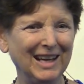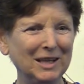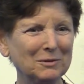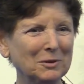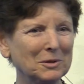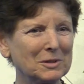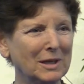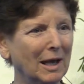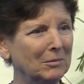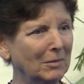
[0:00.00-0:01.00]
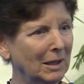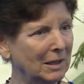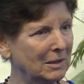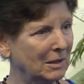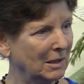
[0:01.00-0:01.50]
And of course that
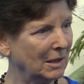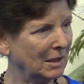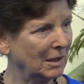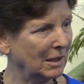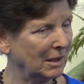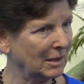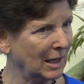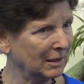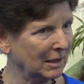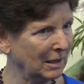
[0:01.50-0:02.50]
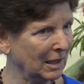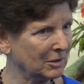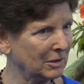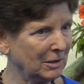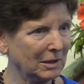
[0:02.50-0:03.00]
made that
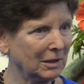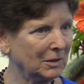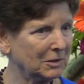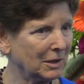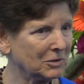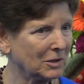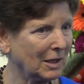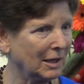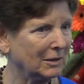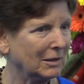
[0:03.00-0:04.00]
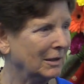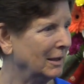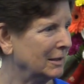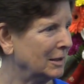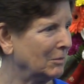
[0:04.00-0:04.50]
connection. Nothing could touch that.
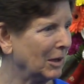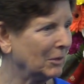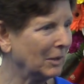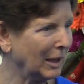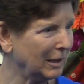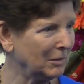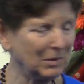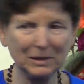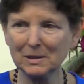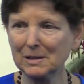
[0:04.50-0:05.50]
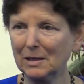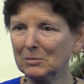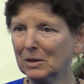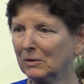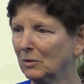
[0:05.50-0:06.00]
Didn't matter what anybody
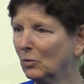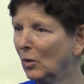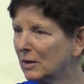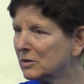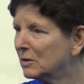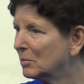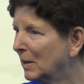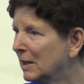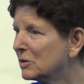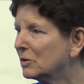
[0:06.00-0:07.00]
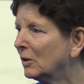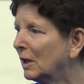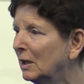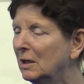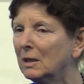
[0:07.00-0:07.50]
said, because it wasn't based
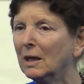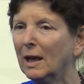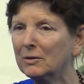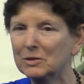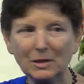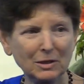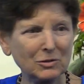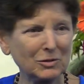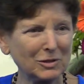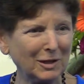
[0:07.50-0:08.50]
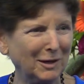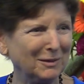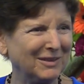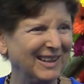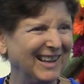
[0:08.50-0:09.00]
on anything outside yourself.